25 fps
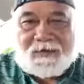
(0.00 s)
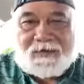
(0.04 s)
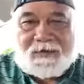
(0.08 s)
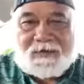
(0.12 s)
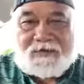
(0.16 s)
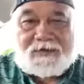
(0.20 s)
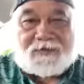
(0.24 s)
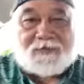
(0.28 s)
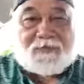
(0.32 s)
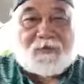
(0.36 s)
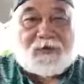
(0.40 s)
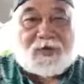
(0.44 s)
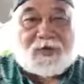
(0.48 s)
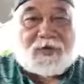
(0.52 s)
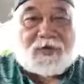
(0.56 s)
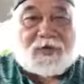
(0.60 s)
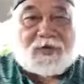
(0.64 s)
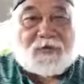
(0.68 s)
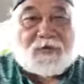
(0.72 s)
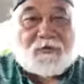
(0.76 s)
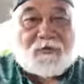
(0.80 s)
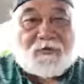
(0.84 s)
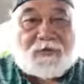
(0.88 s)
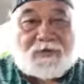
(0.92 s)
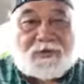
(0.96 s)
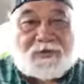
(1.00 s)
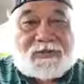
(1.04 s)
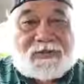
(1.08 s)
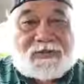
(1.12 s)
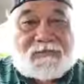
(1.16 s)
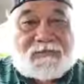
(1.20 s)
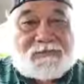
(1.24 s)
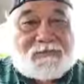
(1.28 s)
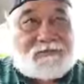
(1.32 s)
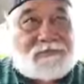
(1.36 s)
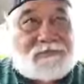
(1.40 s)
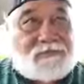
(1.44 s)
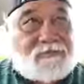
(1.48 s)
sprayed the ocean,
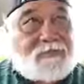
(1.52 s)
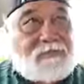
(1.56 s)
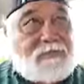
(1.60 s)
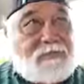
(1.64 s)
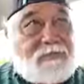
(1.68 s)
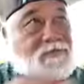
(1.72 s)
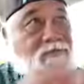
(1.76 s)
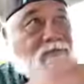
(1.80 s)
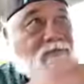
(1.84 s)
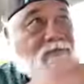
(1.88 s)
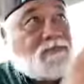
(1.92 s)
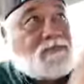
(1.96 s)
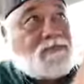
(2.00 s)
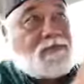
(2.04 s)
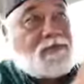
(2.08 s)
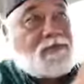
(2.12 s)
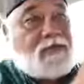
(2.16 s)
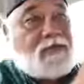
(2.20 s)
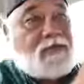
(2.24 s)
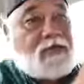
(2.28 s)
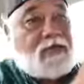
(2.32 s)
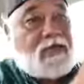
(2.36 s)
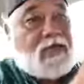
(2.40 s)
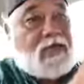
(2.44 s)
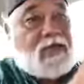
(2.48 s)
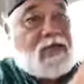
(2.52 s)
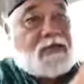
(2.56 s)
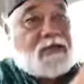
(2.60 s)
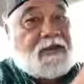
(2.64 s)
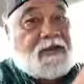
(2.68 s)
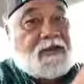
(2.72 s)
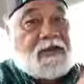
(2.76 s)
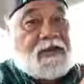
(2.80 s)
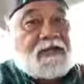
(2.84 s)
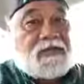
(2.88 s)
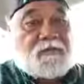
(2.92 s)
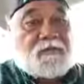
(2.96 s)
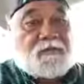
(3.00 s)
and the
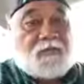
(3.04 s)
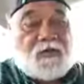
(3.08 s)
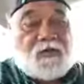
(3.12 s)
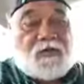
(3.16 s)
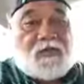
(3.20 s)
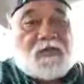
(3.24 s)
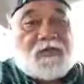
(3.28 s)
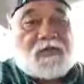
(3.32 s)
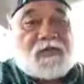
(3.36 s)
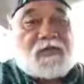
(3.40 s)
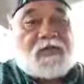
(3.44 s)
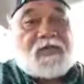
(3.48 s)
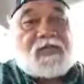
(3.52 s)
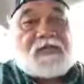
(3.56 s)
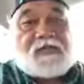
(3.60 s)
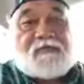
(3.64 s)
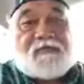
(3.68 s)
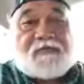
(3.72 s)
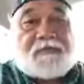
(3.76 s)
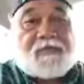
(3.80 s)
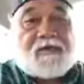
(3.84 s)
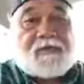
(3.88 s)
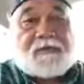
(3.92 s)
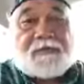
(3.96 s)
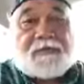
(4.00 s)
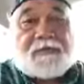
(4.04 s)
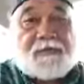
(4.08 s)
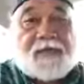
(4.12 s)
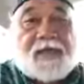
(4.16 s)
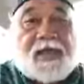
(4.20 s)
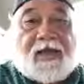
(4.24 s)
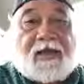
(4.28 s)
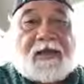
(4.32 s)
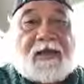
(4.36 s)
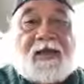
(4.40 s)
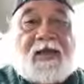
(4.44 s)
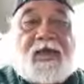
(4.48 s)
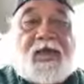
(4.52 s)
next morning it flipped
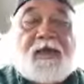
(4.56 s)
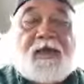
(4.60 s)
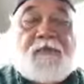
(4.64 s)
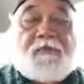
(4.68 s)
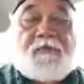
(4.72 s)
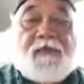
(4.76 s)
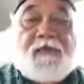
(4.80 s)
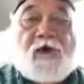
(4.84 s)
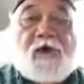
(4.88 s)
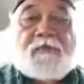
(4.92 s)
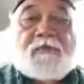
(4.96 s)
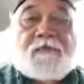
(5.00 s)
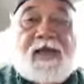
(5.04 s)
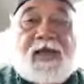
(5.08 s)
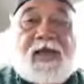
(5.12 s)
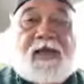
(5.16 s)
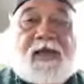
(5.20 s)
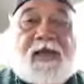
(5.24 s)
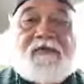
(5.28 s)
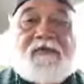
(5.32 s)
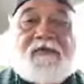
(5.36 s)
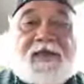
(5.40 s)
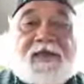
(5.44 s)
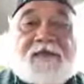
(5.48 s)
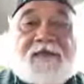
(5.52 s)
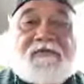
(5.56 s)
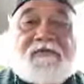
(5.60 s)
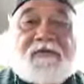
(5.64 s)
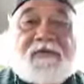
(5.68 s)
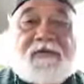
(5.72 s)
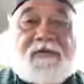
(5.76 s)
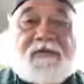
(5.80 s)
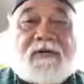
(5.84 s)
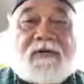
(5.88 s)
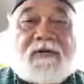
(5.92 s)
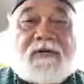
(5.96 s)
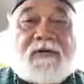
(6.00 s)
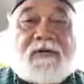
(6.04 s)
back and brought back flavor.
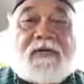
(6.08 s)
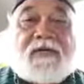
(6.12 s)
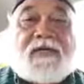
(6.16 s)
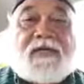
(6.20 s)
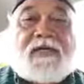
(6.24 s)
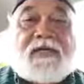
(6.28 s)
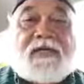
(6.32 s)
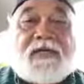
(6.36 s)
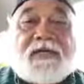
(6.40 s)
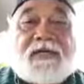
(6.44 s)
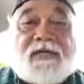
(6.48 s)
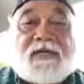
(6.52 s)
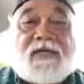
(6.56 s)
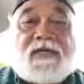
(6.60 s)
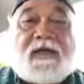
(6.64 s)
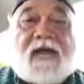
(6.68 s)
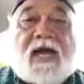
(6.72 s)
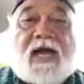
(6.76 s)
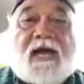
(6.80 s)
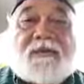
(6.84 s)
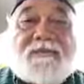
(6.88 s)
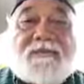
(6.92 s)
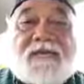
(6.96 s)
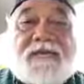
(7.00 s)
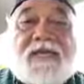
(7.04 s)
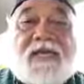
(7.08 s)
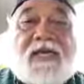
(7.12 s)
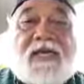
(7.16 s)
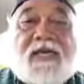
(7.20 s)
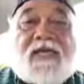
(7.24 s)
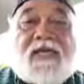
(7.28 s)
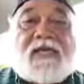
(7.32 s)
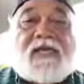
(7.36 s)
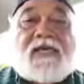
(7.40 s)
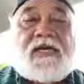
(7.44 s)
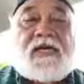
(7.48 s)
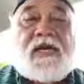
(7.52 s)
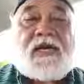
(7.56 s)
The
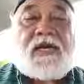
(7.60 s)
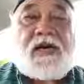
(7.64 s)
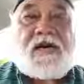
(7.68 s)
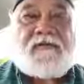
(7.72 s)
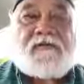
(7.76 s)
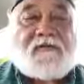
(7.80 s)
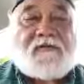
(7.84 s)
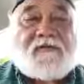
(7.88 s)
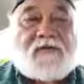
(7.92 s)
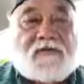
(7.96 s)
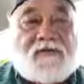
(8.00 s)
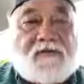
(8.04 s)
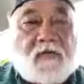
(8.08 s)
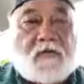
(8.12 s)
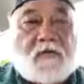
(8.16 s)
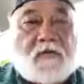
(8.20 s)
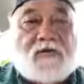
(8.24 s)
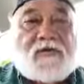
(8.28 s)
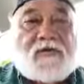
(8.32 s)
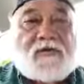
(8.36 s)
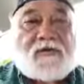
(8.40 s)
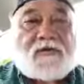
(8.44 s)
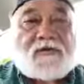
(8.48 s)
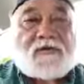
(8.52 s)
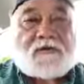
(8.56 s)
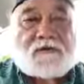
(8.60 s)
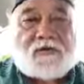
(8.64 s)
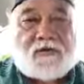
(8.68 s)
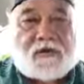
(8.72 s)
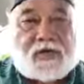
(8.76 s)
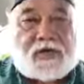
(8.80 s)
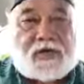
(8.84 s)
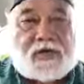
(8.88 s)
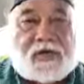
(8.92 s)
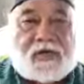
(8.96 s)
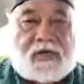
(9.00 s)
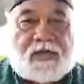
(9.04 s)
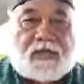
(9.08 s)
uptake of the foliar
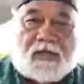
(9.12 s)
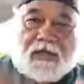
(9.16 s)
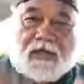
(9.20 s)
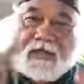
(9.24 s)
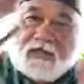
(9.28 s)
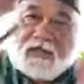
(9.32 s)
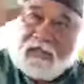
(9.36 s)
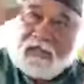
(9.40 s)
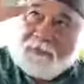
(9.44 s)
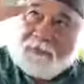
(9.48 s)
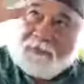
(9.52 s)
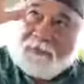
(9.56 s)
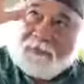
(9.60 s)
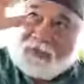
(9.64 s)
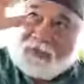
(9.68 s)
spray by